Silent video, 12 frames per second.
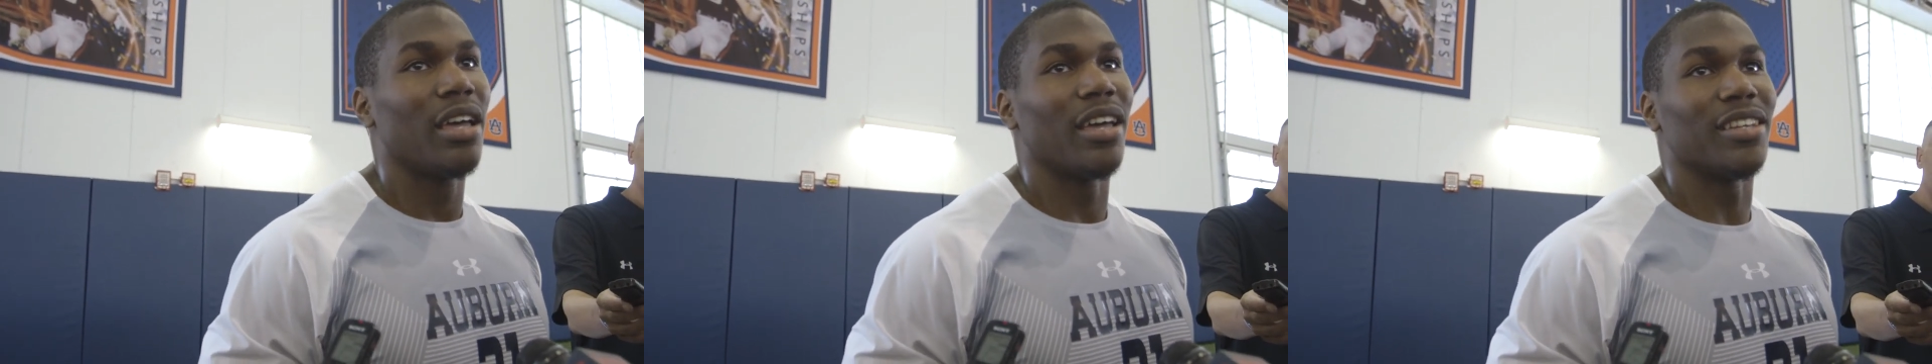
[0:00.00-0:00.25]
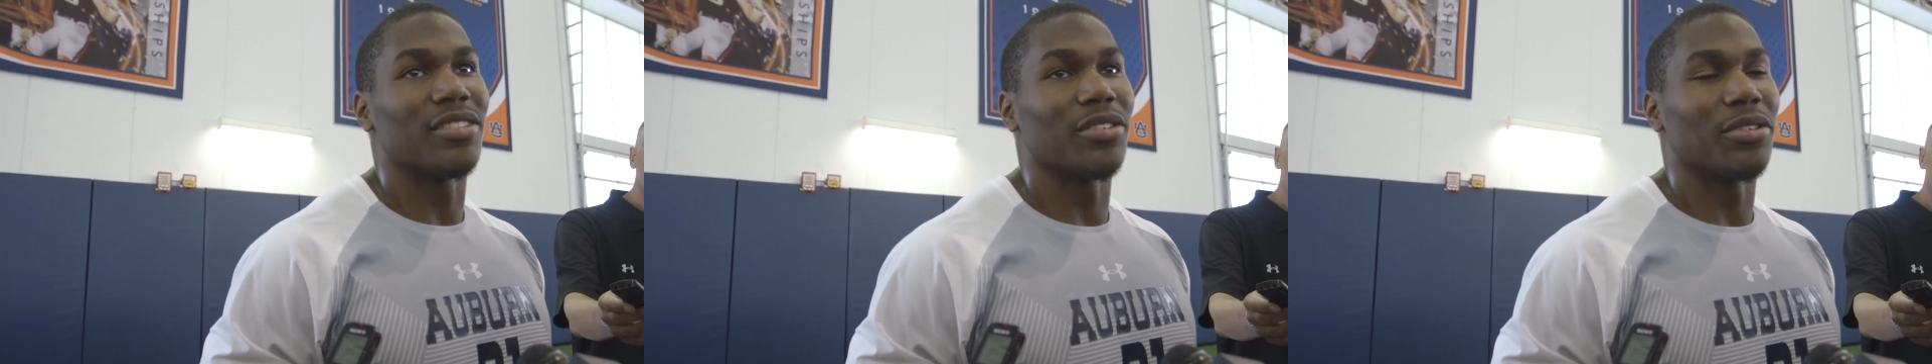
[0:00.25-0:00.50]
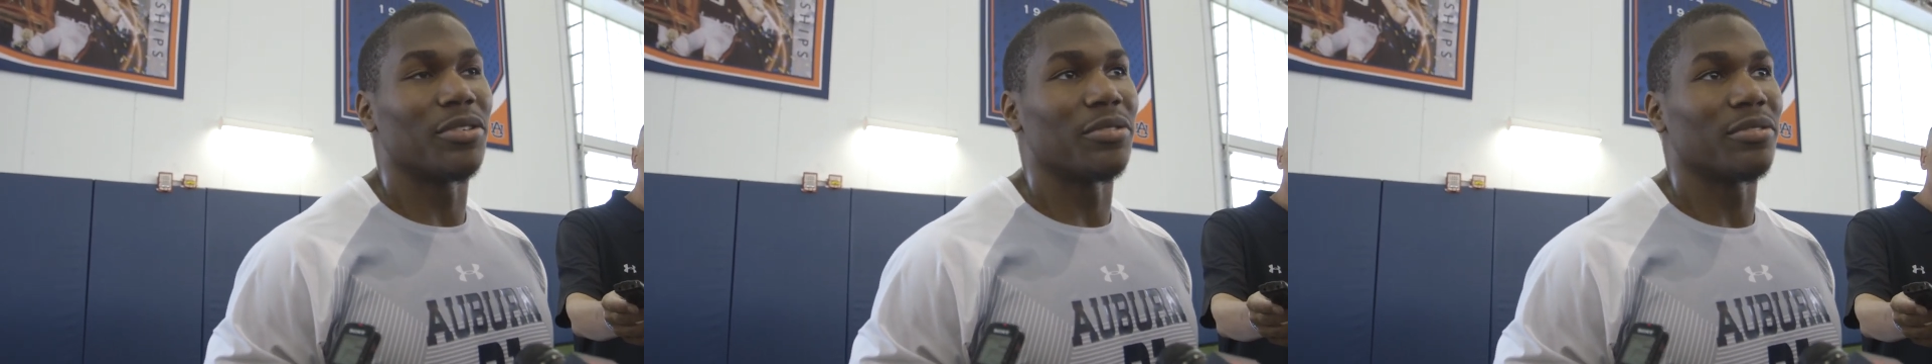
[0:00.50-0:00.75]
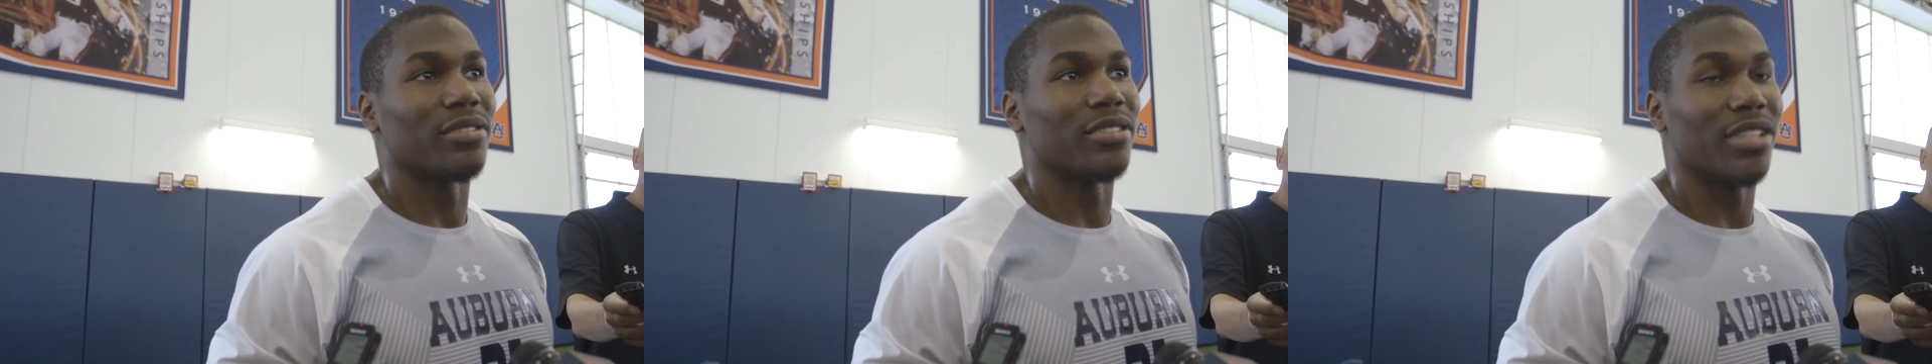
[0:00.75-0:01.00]
and so
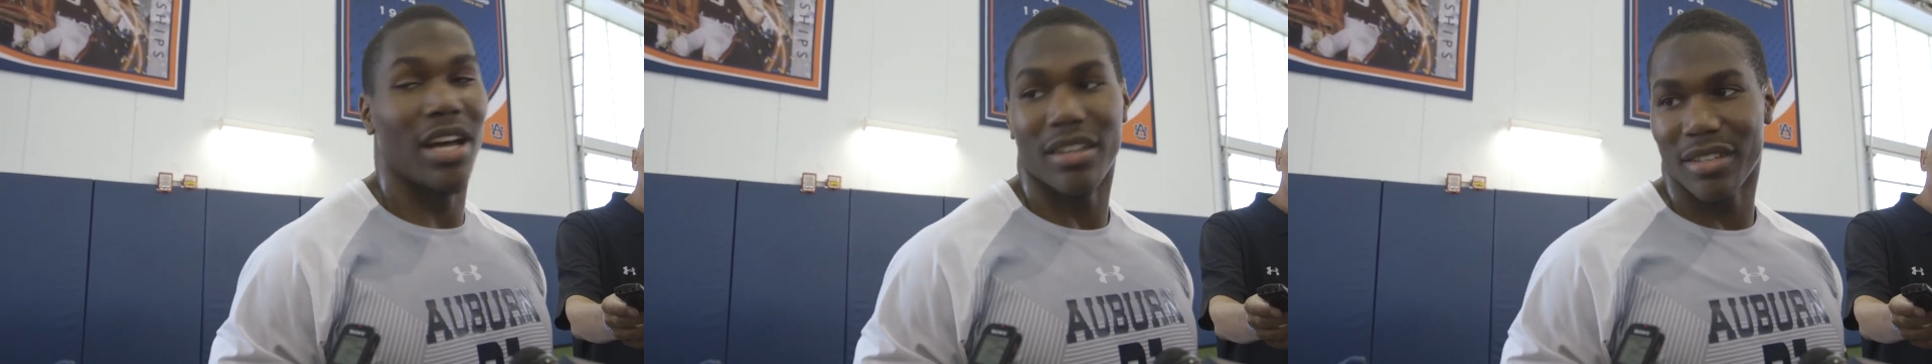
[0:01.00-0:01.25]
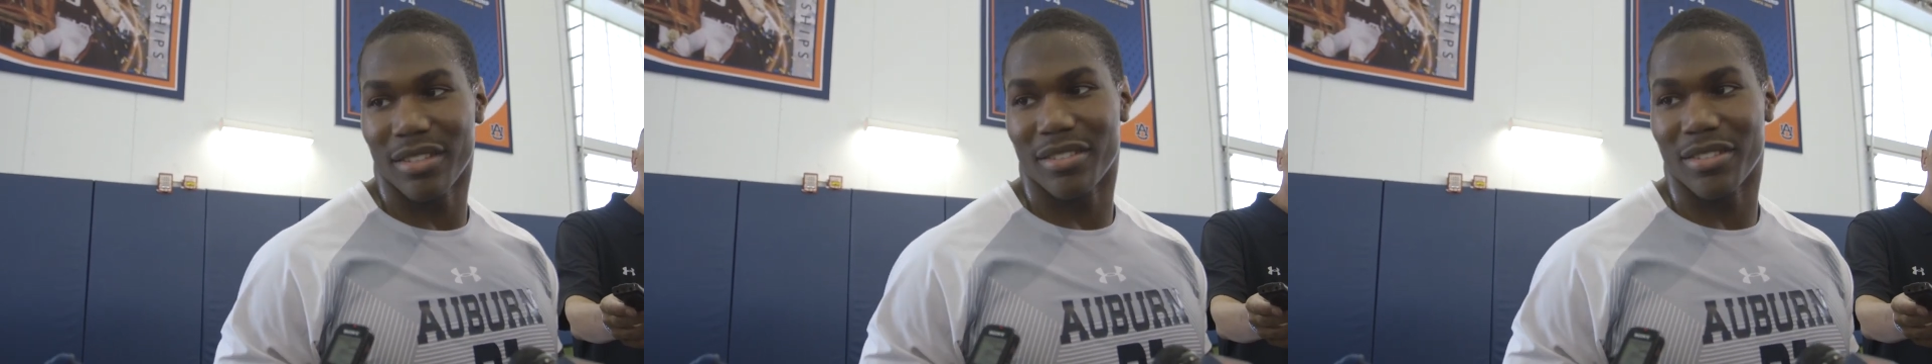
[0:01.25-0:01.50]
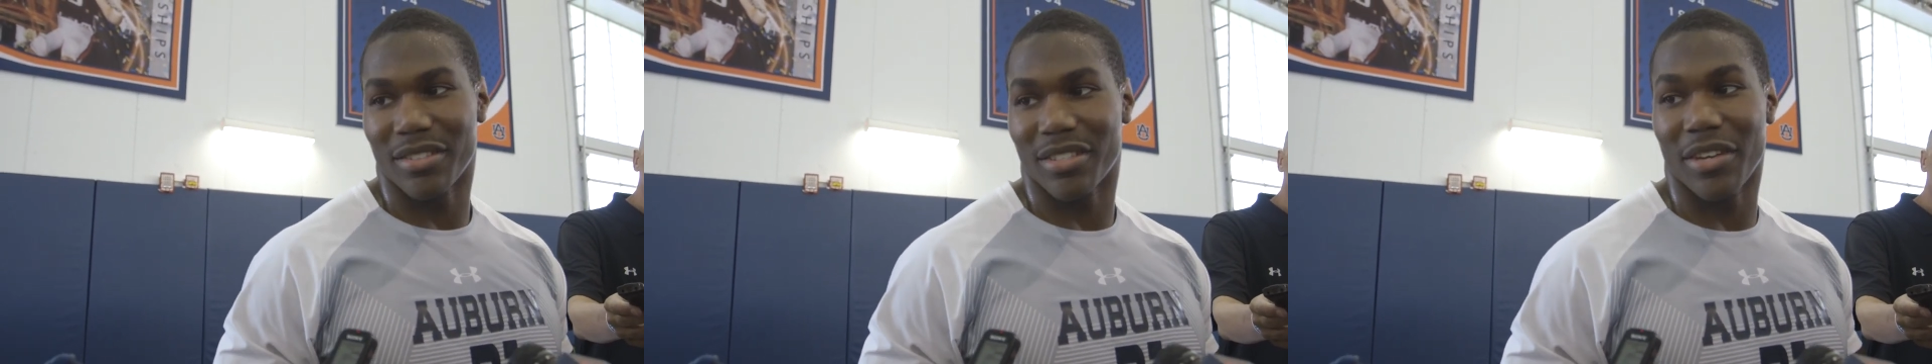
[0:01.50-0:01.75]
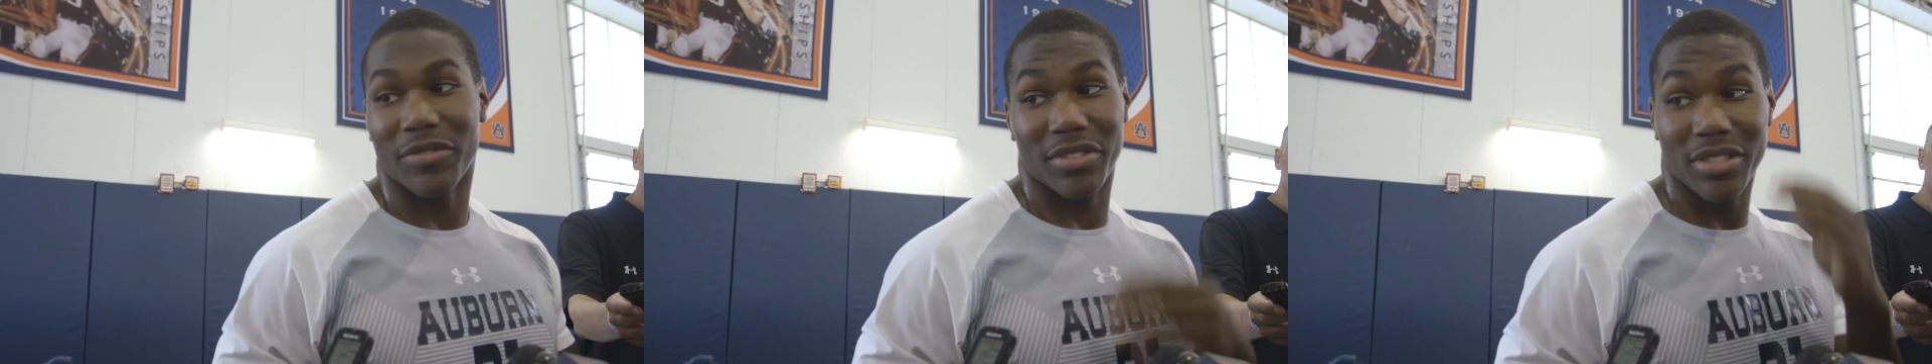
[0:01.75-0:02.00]
John Lynch is
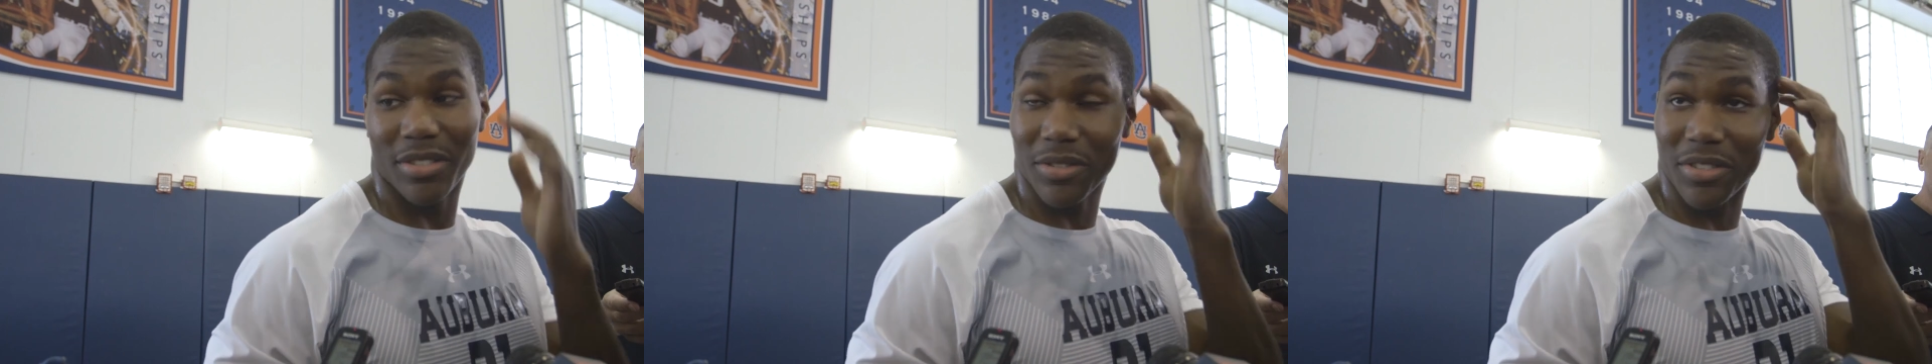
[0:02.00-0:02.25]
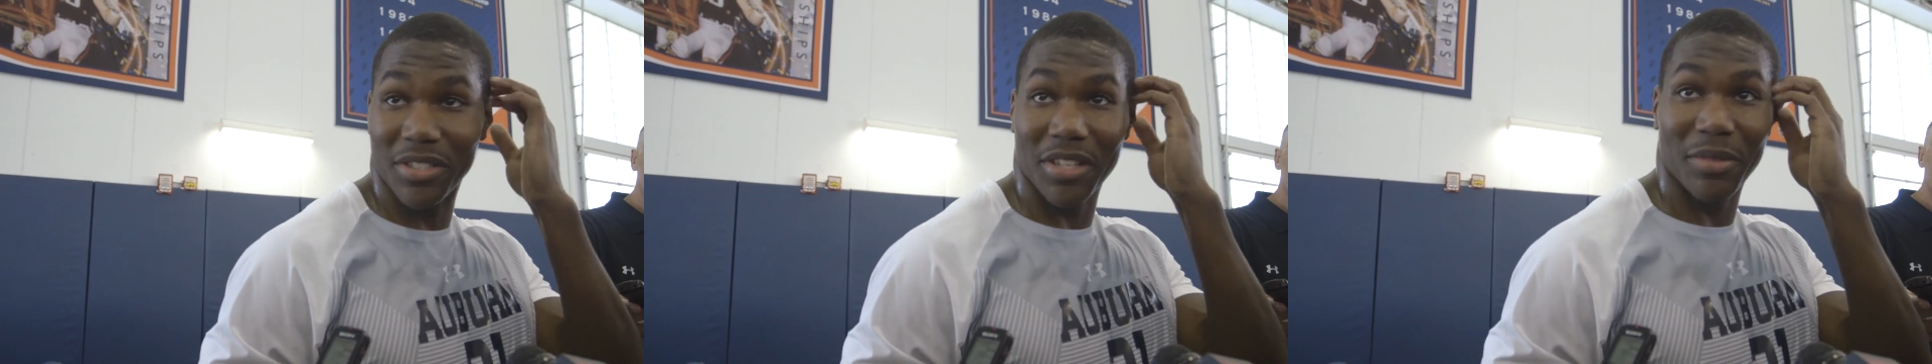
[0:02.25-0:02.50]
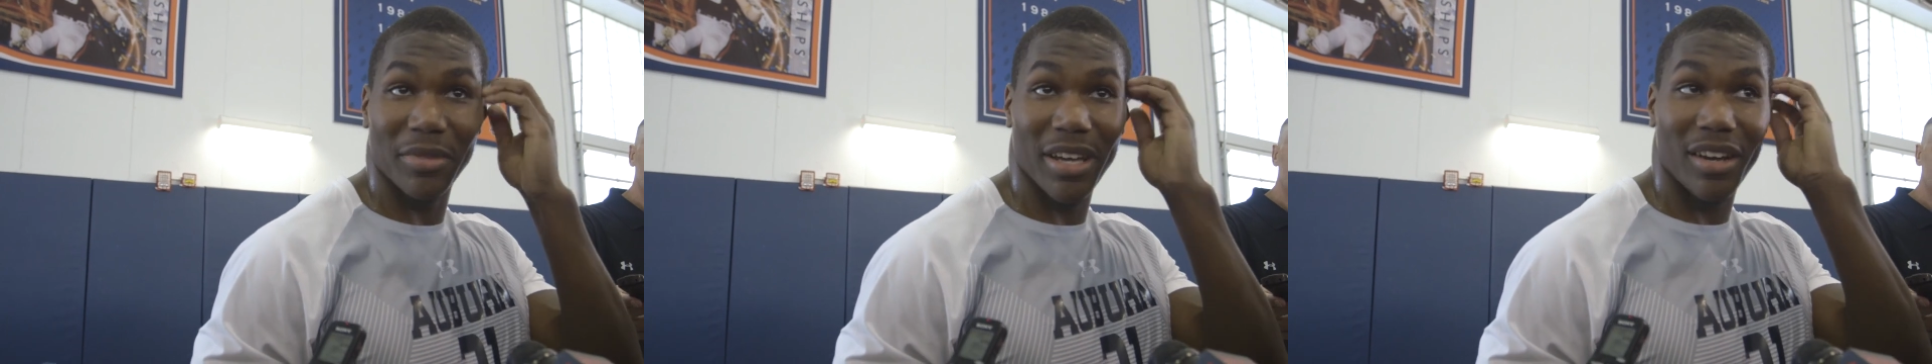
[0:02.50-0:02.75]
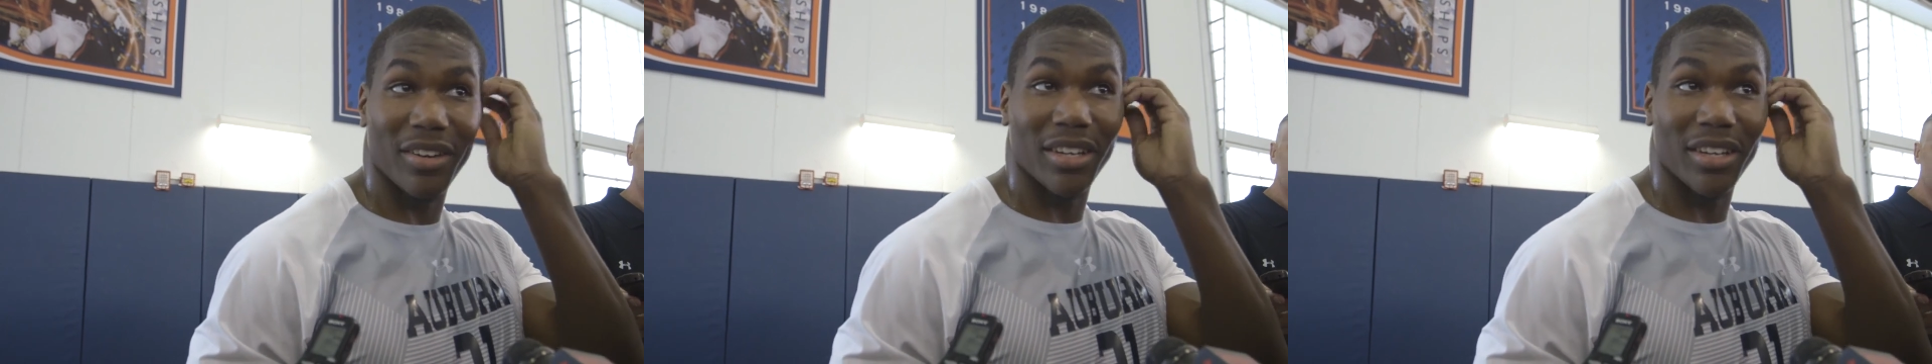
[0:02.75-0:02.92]
San Francisco's GM now,